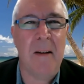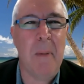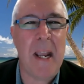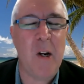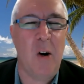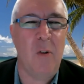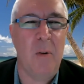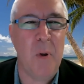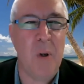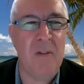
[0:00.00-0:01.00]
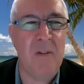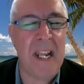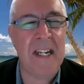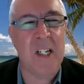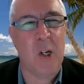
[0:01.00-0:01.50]
may not remove the
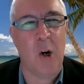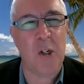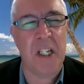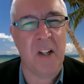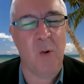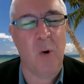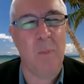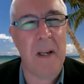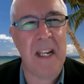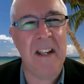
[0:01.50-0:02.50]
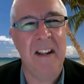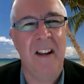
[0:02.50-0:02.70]
endotoxin that will be